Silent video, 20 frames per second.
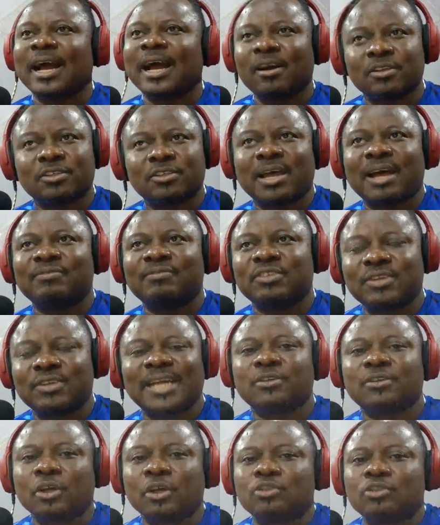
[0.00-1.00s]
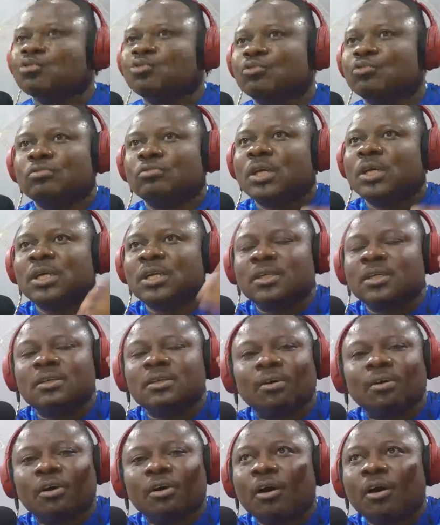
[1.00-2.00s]
I also have the right not to
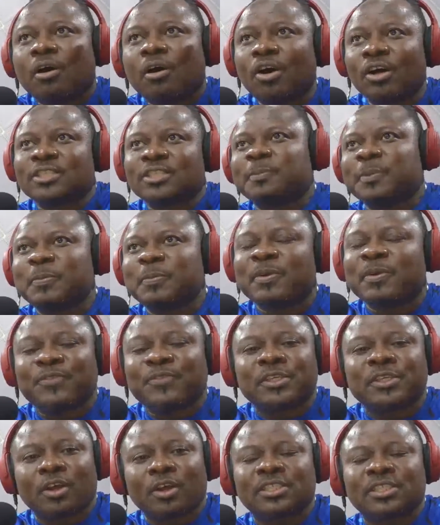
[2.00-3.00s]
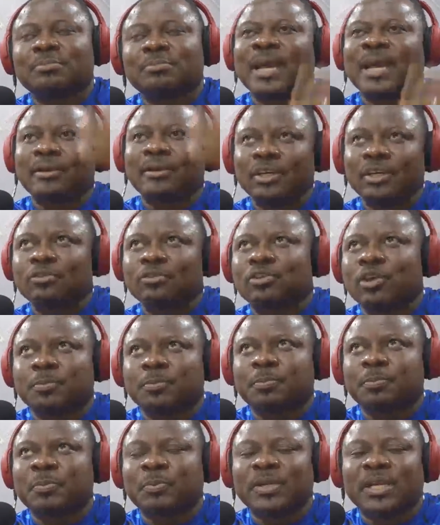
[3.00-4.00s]
hurt people. If it's hurting me, I know it's
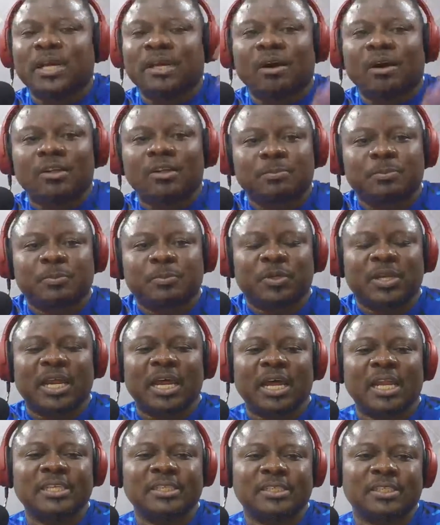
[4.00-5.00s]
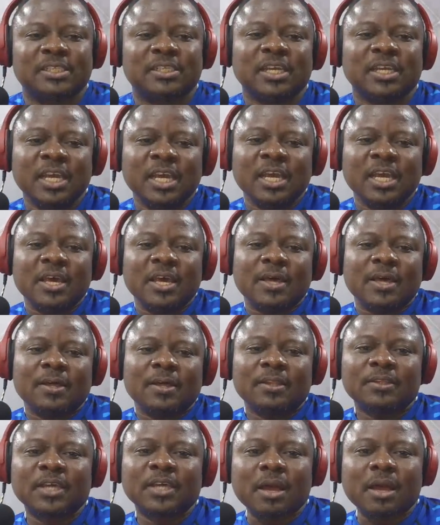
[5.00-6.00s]
hurting people that are listening.
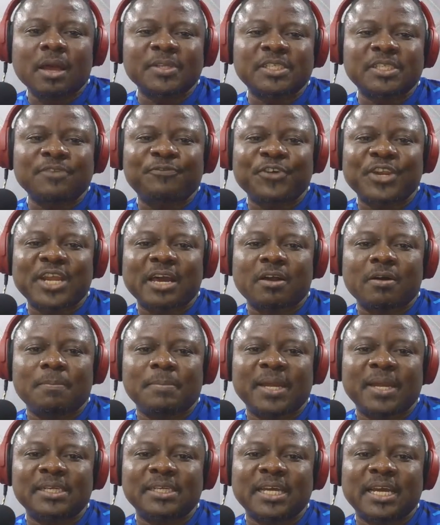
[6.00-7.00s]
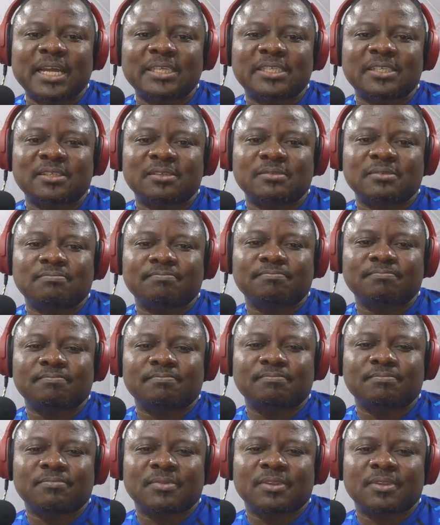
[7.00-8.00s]
The committee further commended
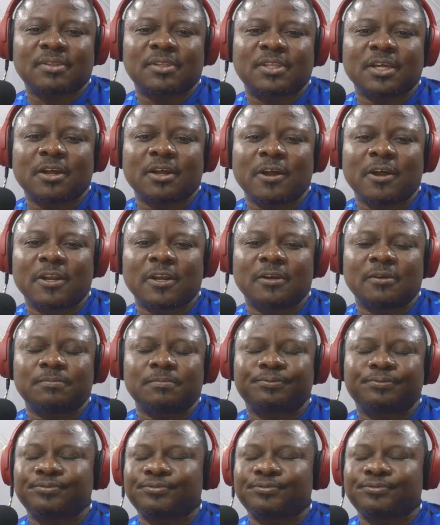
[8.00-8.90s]
the honor.